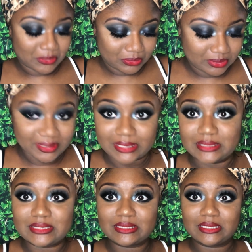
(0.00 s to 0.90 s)
We about to
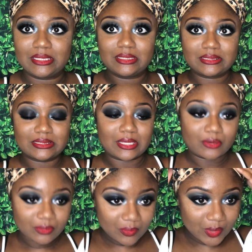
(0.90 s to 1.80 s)
see.
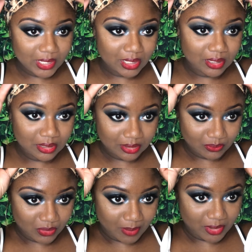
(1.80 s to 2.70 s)
So,
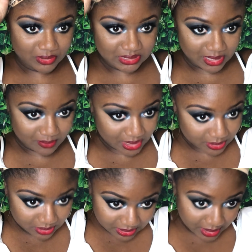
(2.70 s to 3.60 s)
I'm gonna take my
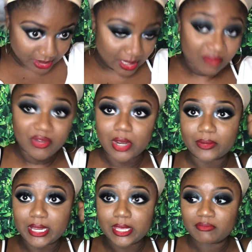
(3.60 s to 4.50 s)
little thing off. I
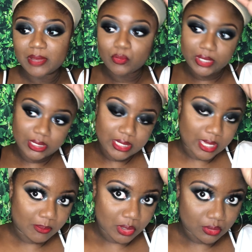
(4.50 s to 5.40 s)
already have my wig
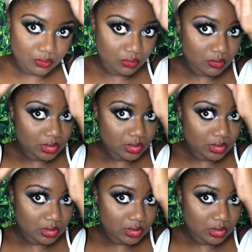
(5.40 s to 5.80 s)
cap on.